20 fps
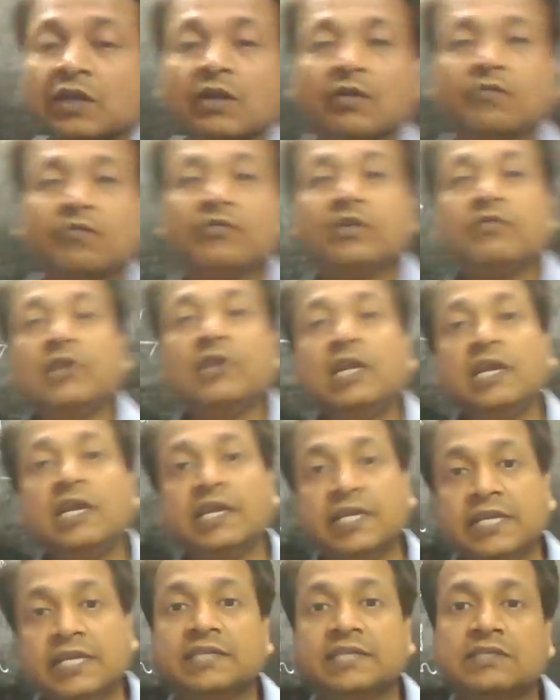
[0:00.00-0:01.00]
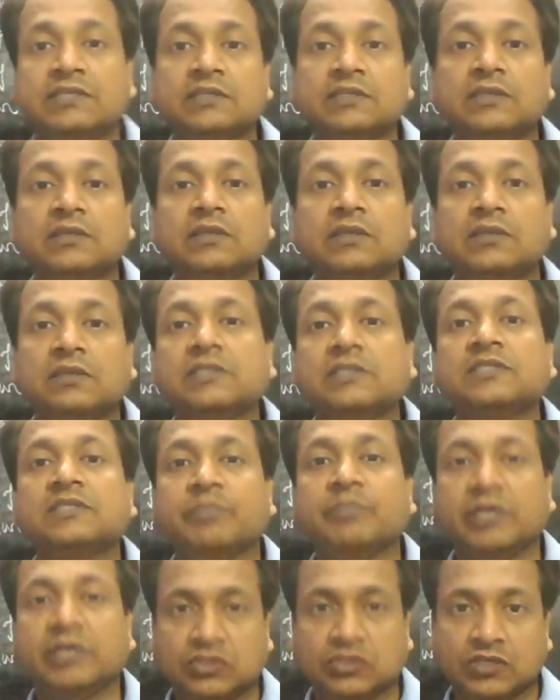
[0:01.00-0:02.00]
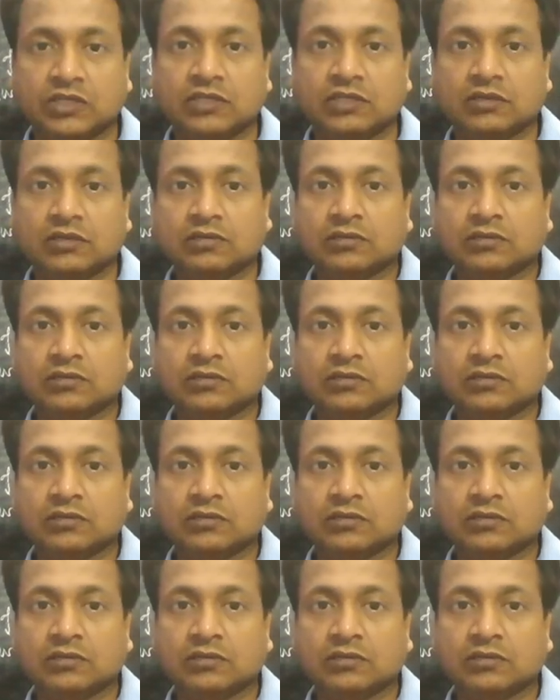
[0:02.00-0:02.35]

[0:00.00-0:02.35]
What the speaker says: We will heat this mixture